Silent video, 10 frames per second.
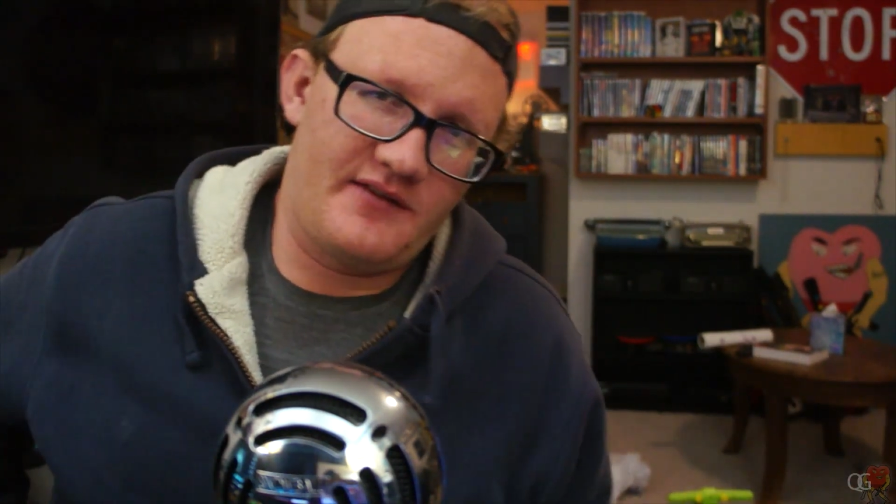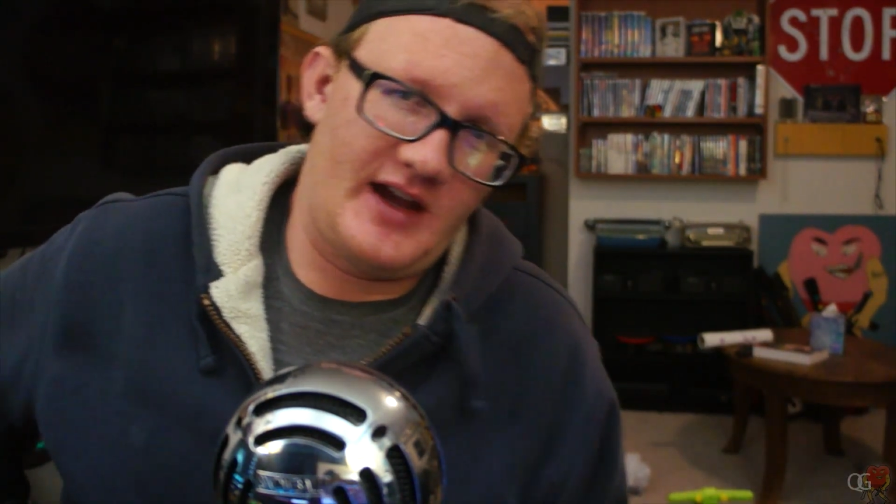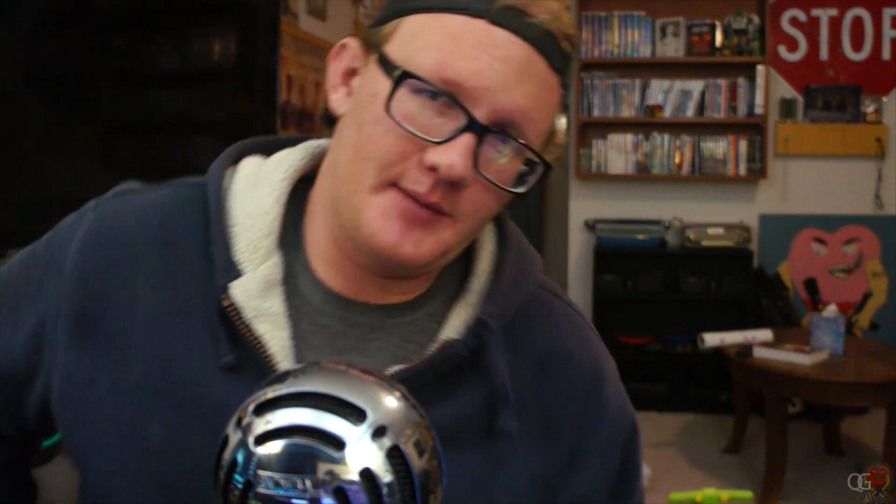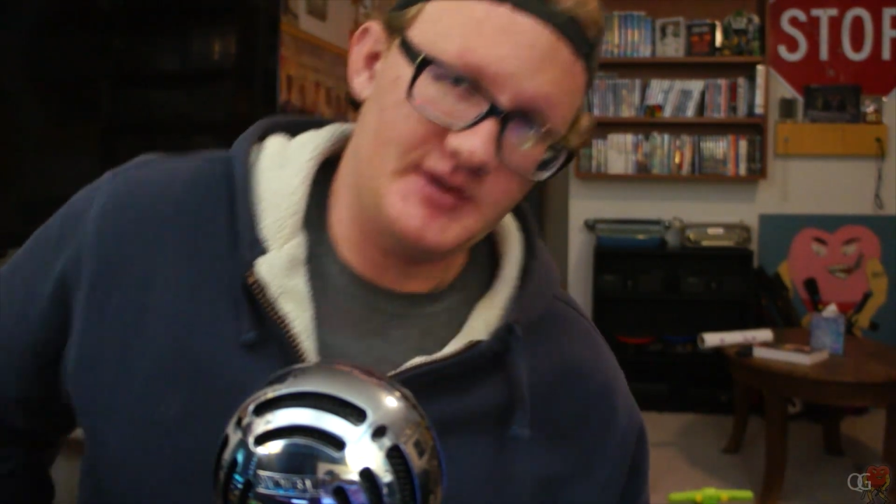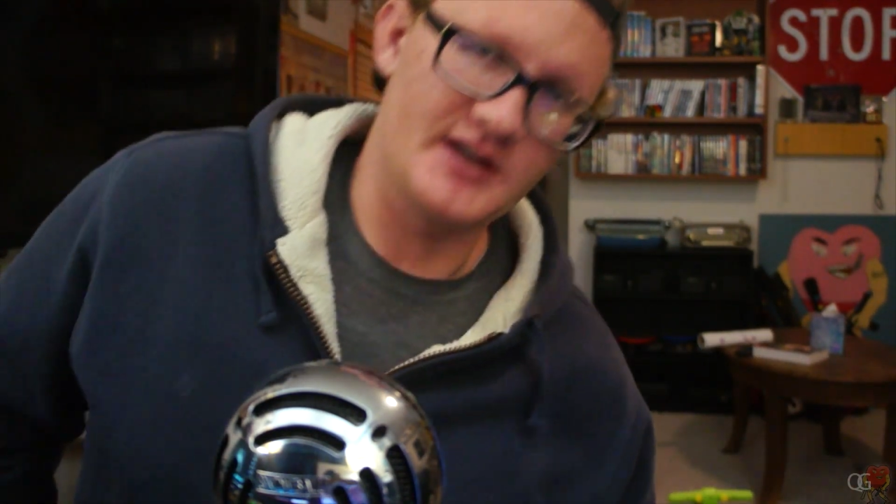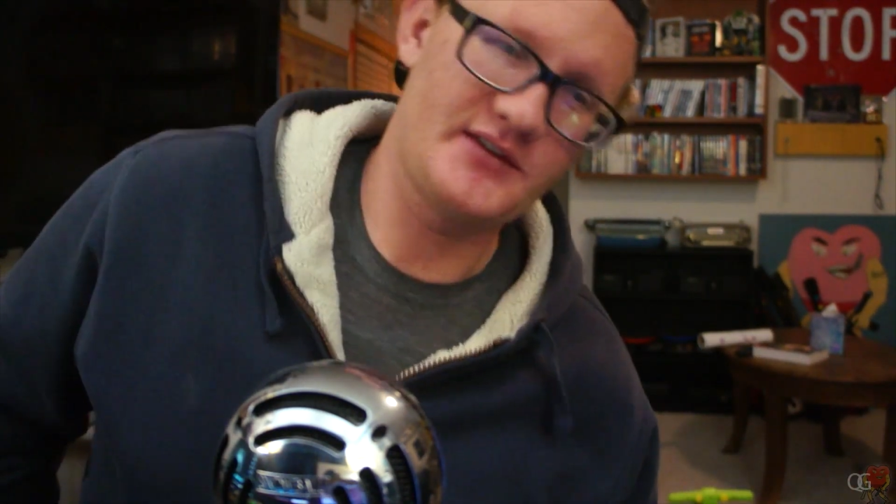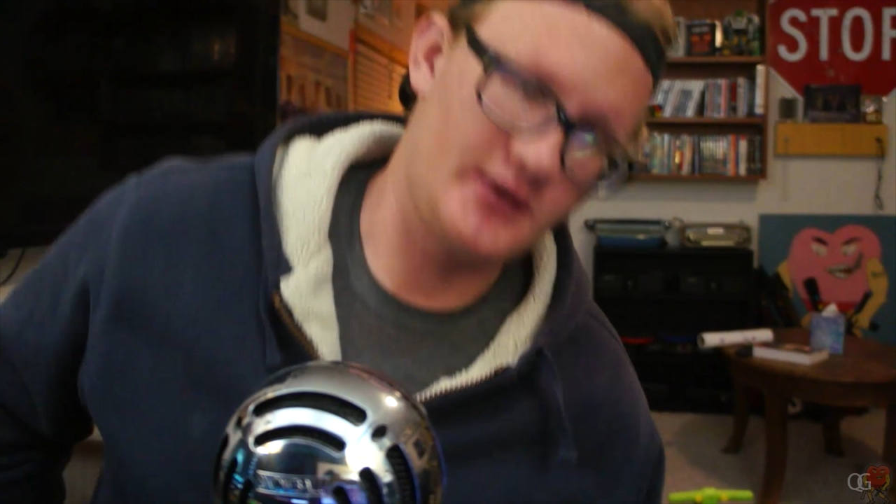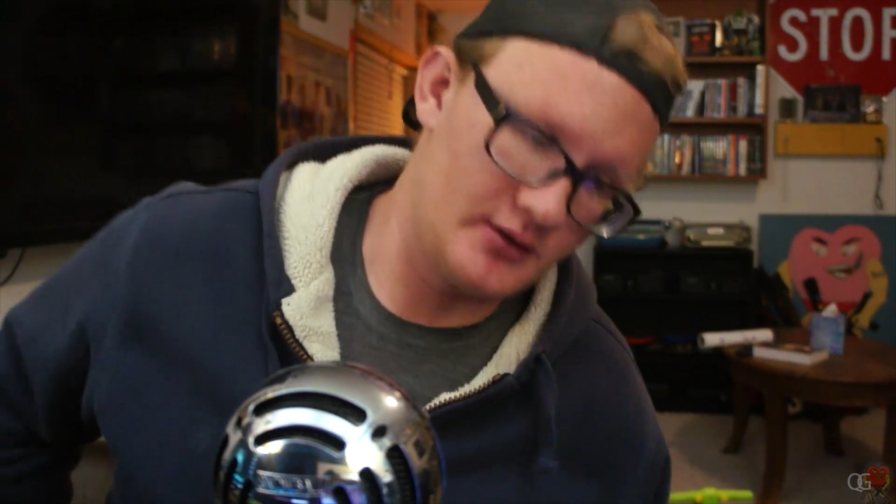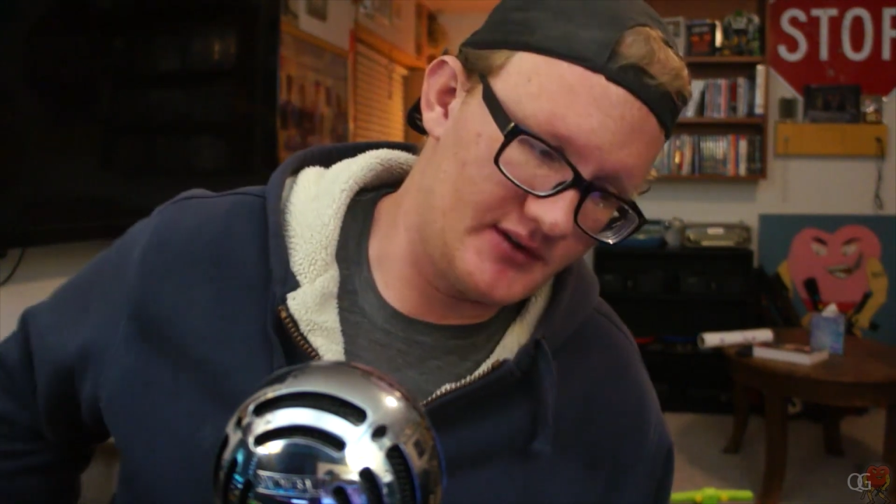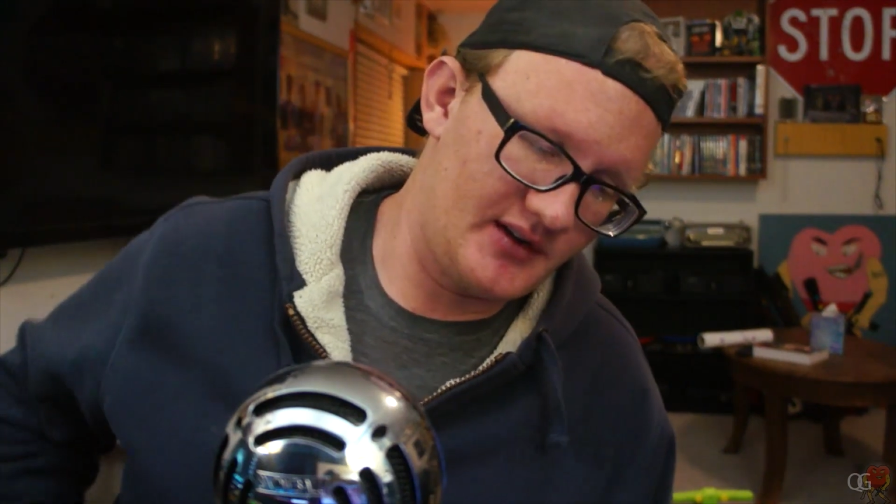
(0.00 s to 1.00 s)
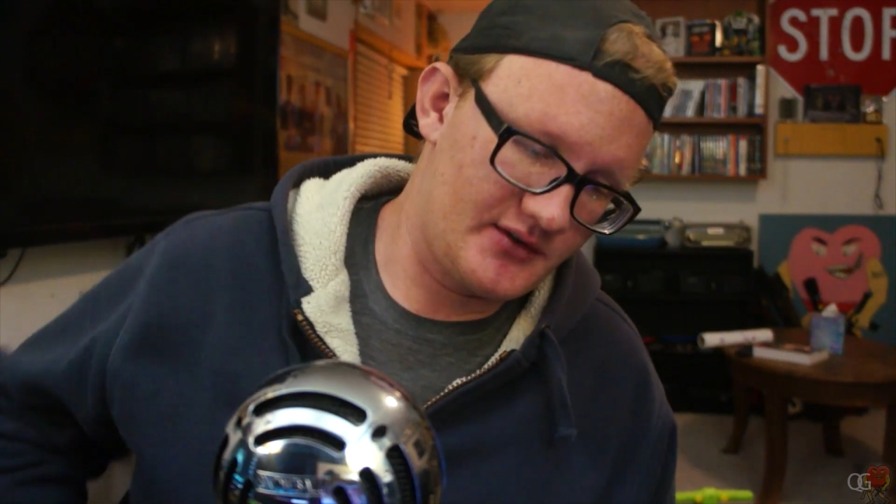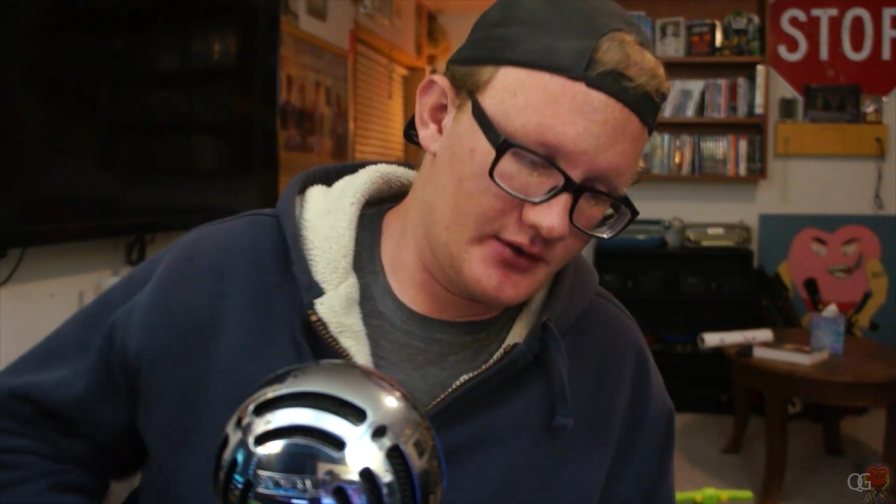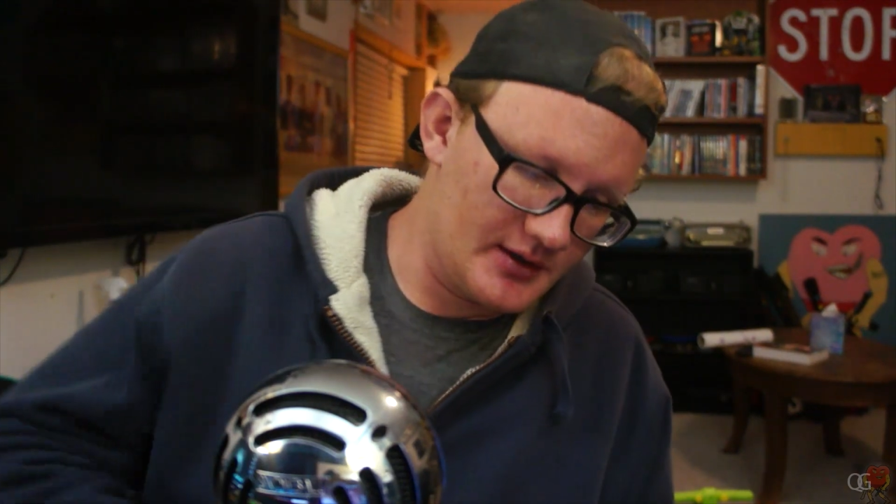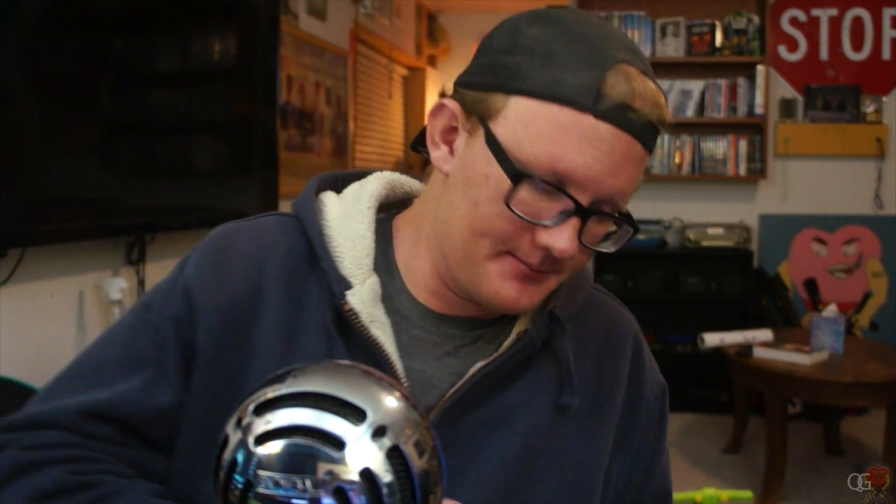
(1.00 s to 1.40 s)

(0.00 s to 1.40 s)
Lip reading: fat PS2, essentially.